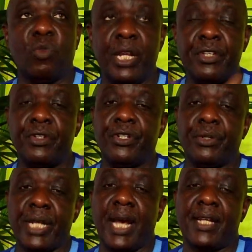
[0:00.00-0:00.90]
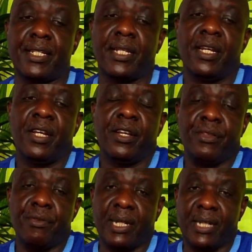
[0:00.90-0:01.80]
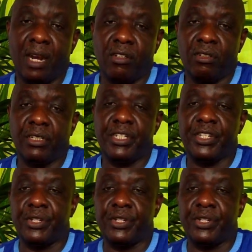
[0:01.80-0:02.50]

when you do that, you are now going